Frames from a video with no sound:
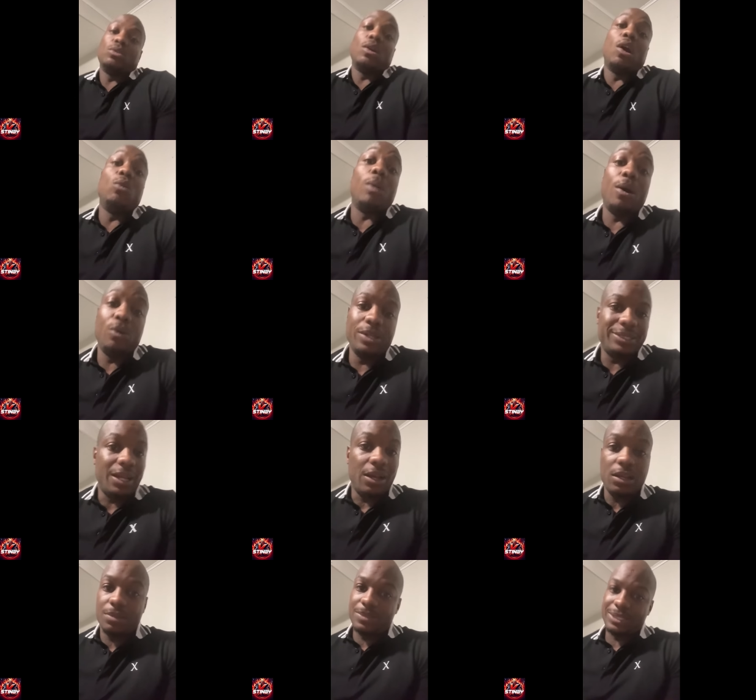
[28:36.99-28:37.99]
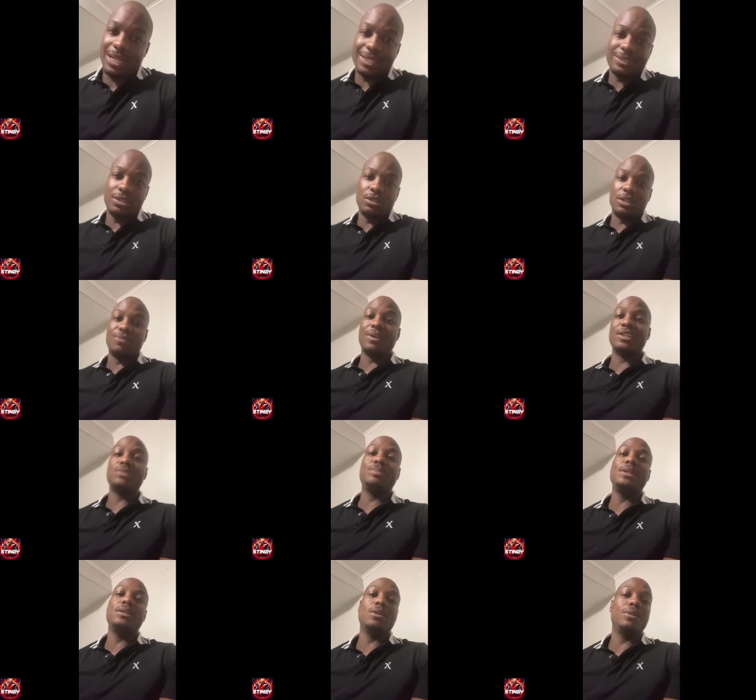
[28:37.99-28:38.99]
I'm only talking because I tell you, if I
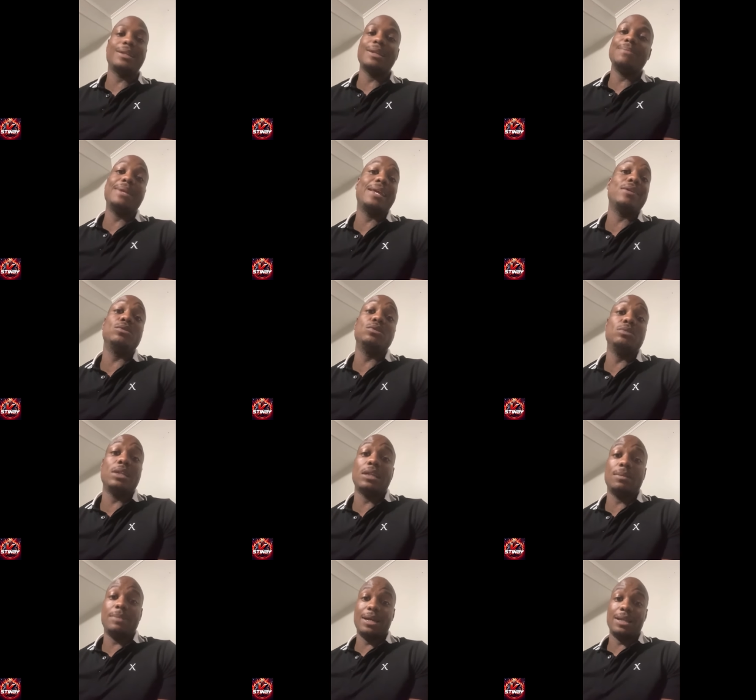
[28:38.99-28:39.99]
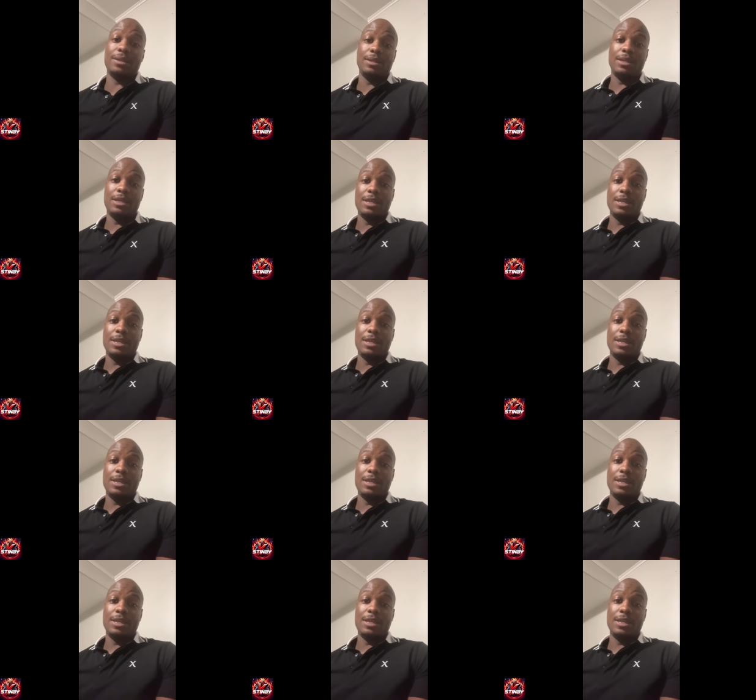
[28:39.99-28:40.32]
speak on it, then ain't gonna do nothing about it.